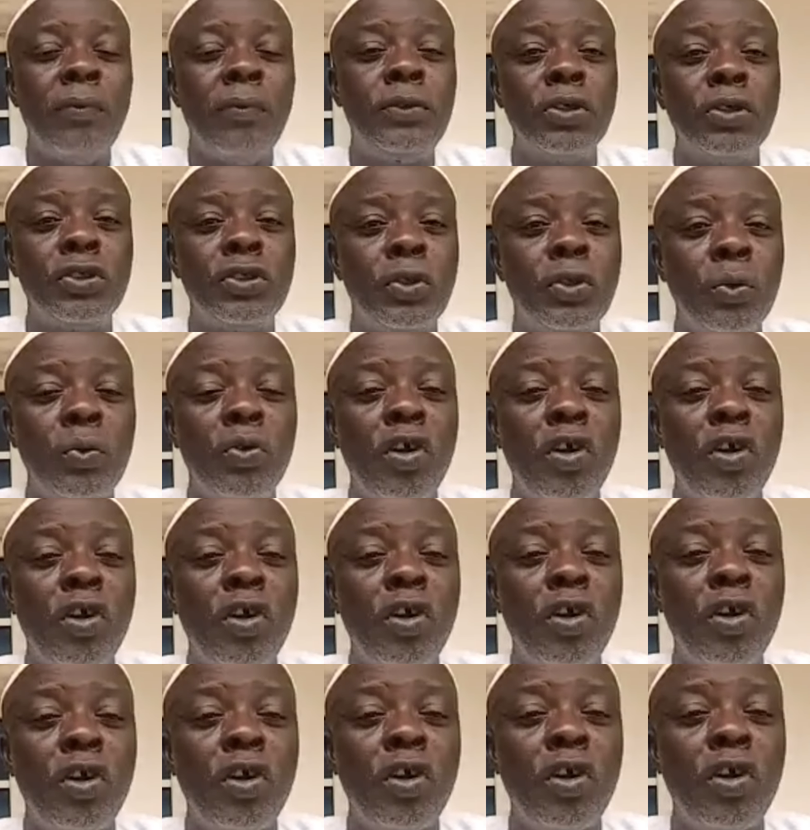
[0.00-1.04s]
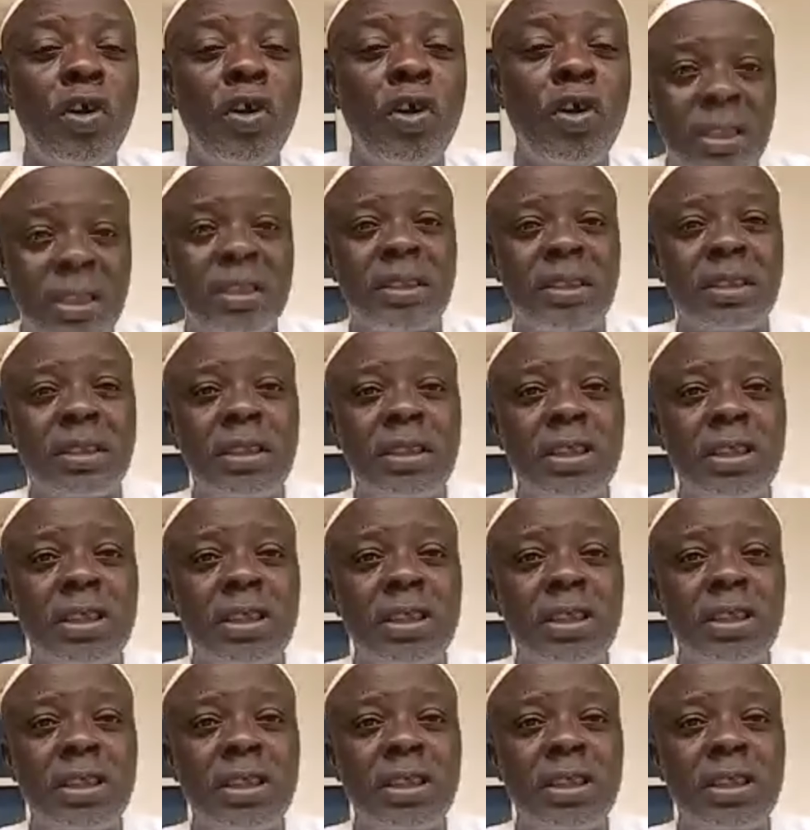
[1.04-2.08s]
of those local governments in each state
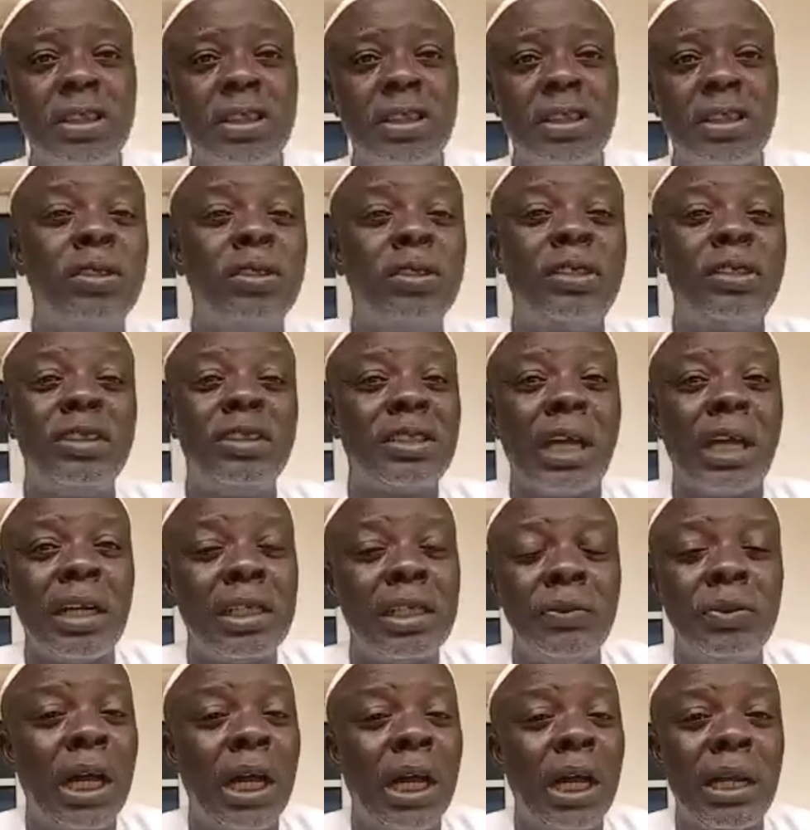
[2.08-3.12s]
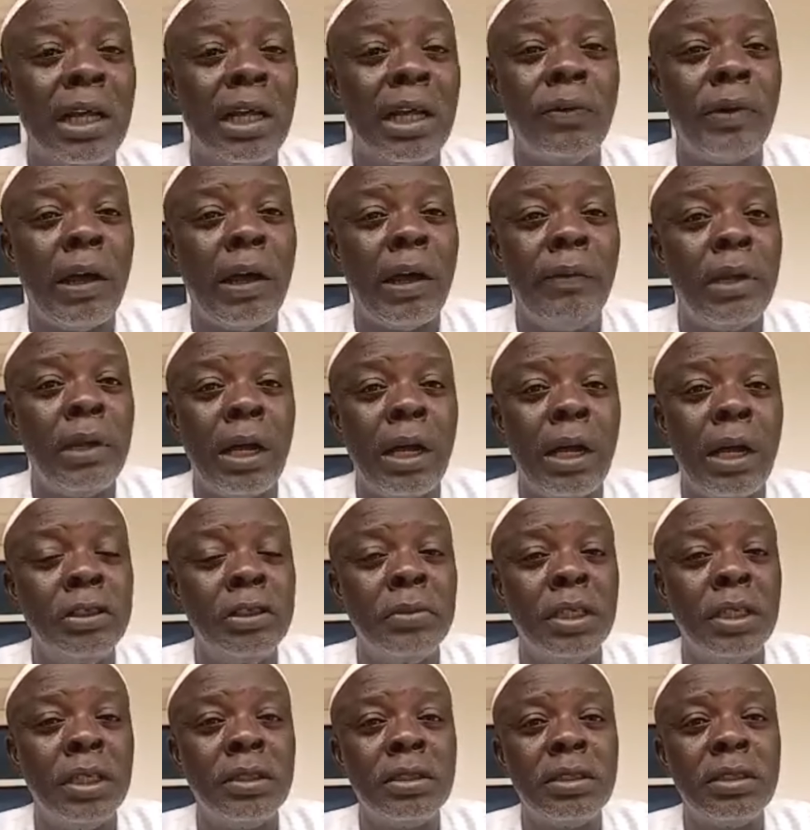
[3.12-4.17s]
will not disagree with that kind of
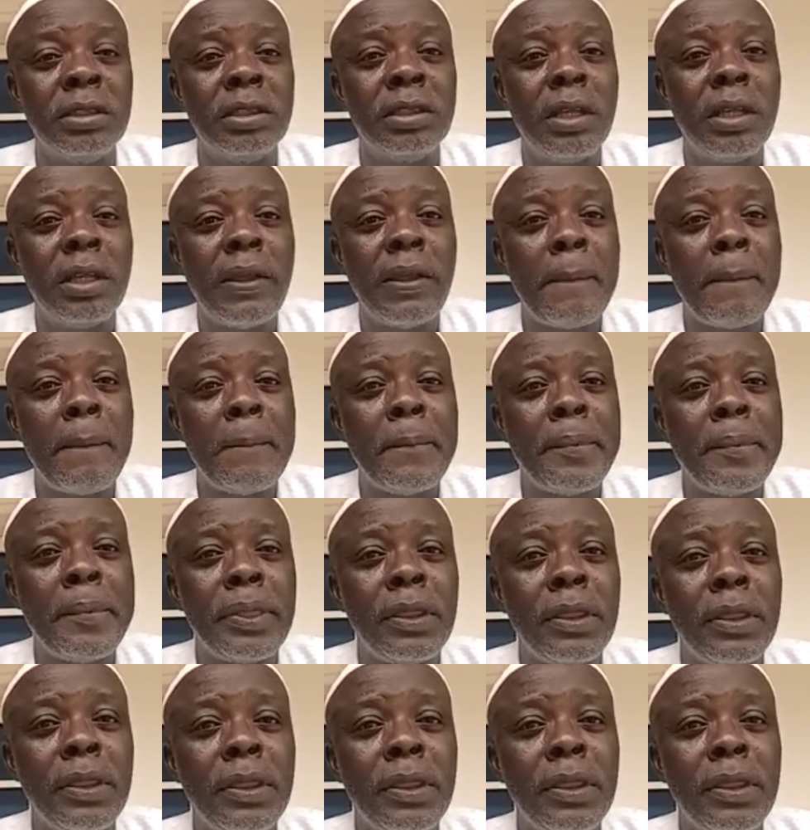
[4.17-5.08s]
arrangement. arrangement.